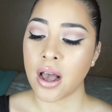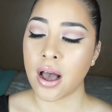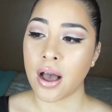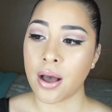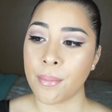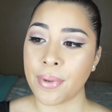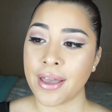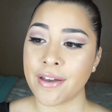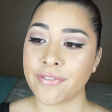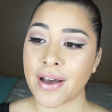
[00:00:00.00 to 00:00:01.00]
Um,
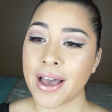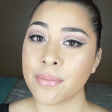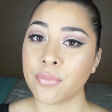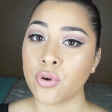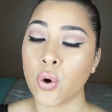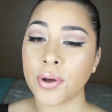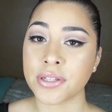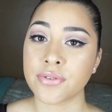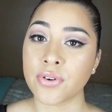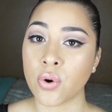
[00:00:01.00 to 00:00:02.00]
if I'm
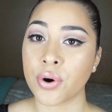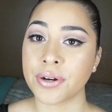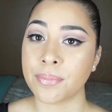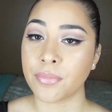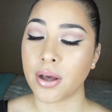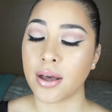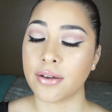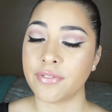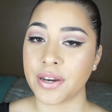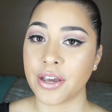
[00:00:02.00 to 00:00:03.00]
going to record a
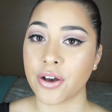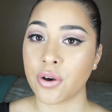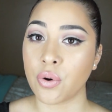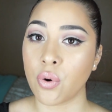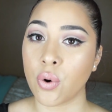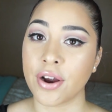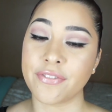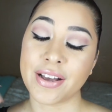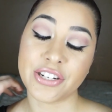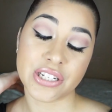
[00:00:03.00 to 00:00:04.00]
uh, video, or
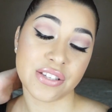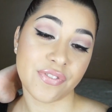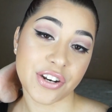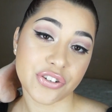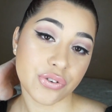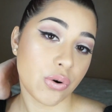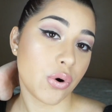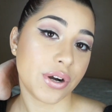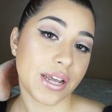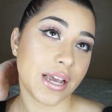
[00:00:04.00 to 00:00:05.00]
if I just finished
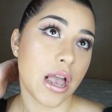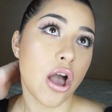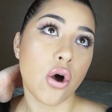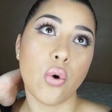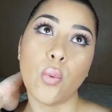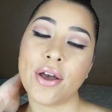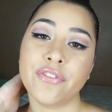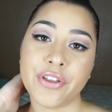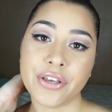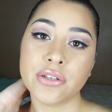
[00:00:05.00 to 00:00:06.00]
recording
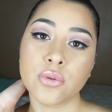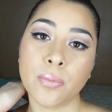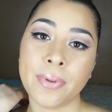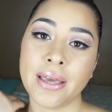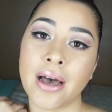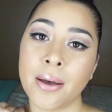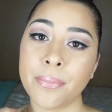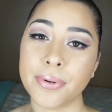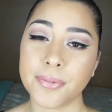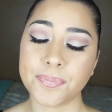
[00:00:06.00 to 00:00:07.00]
when videos will be
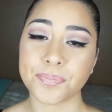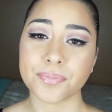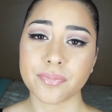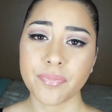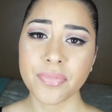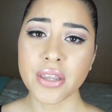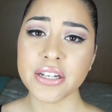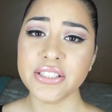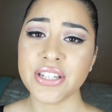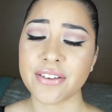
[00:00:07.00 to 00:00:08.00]
up,
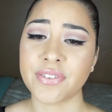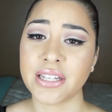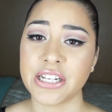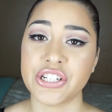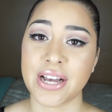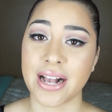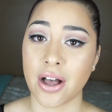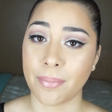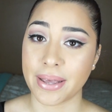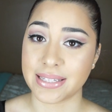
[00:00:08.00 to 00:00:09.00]
definitely check
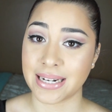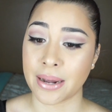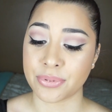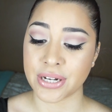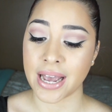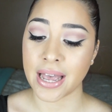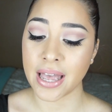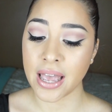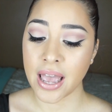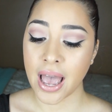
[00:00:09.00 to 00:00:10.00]
out my
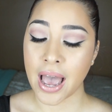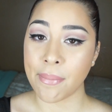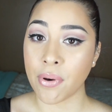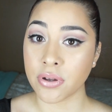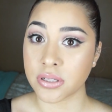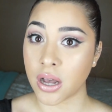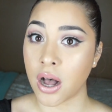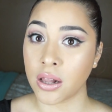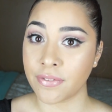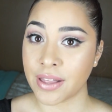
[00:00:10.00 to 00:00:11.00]
Snapchat. I post
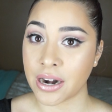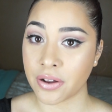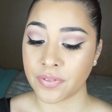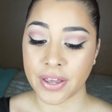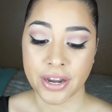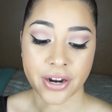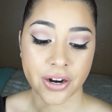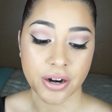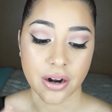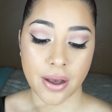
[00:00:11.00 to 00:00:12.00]
all of that on
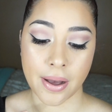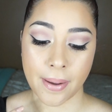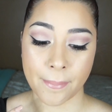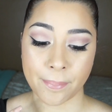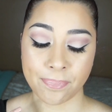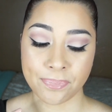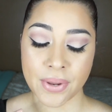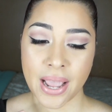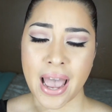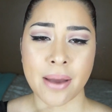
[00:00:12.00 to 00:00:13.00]
there. Um,
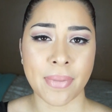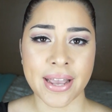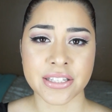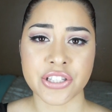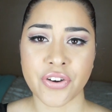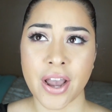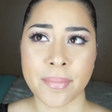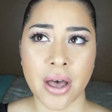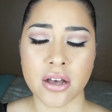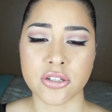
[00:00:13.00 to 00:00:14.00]
and my
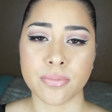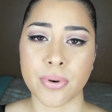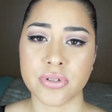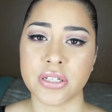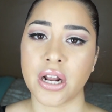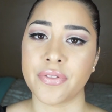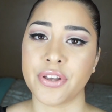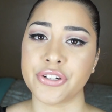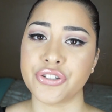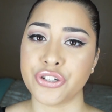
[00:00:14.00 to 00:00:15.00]
Instagram, I also post it on
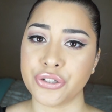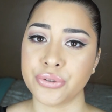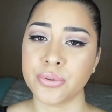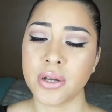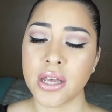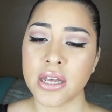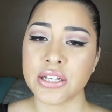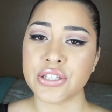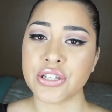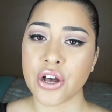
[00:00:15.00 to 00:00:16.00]
there too.
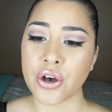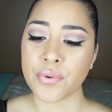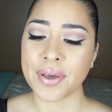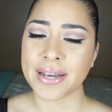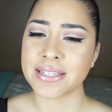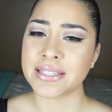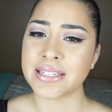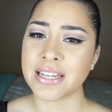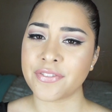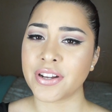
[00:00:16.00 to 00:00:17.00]
So you
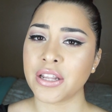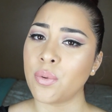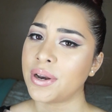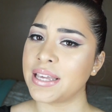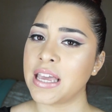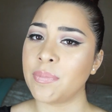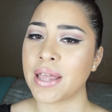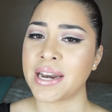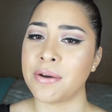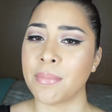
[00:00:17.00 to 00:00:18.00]
guys definitely want to keep
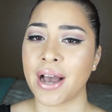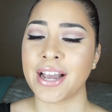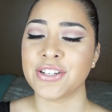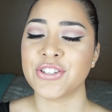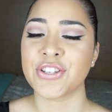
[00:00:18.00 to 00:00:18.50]
that in mind.